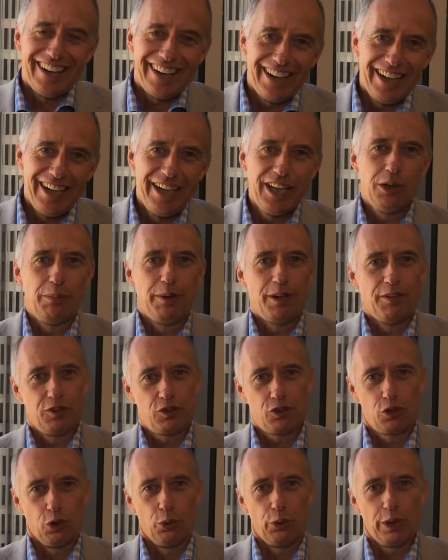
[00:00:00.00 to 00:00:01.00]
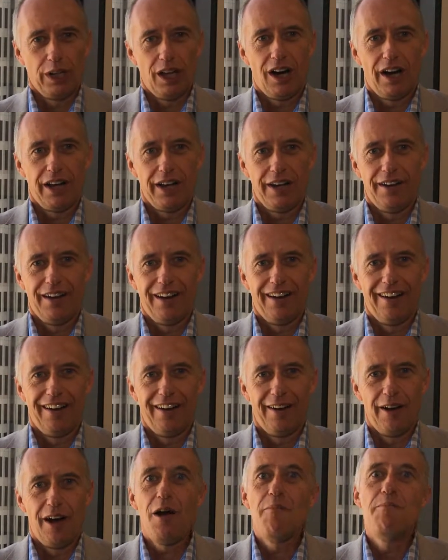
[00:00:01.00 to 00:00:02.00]
little bit of a storyline,
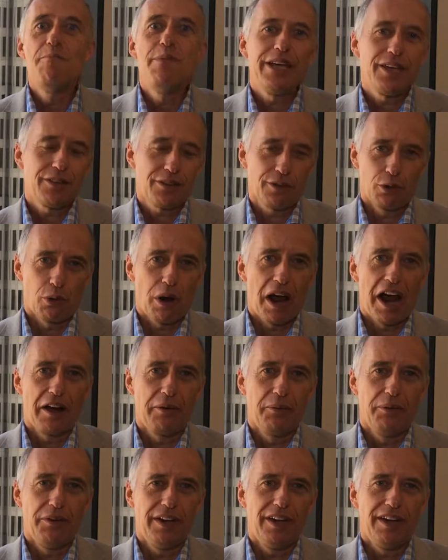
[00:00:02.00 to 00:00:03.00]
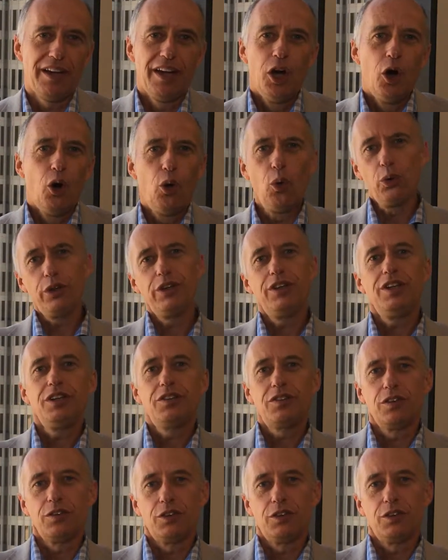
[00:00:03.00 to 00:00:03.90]
a myth around it. All you need to